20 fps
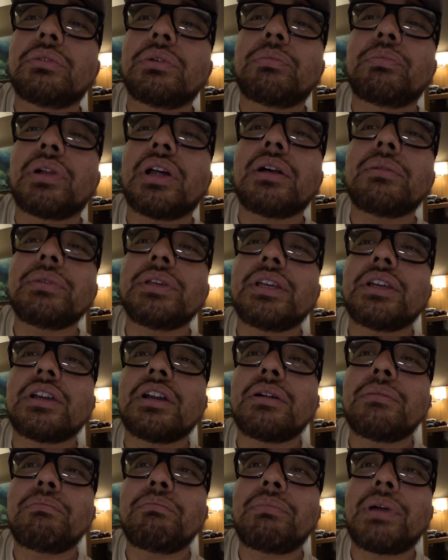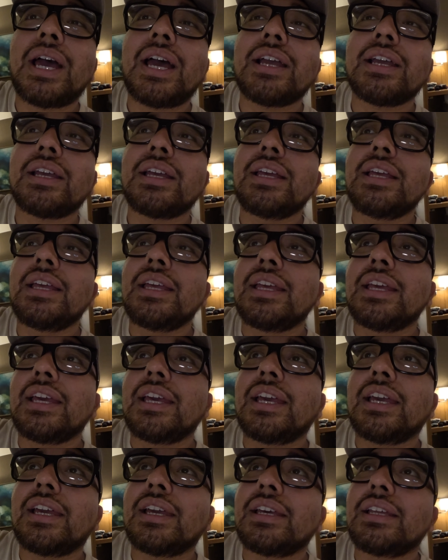We'll probably come back
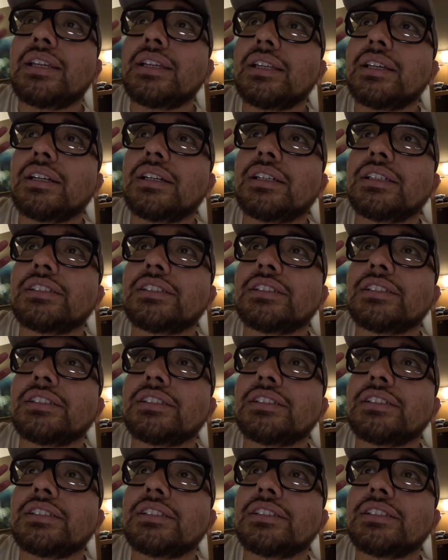and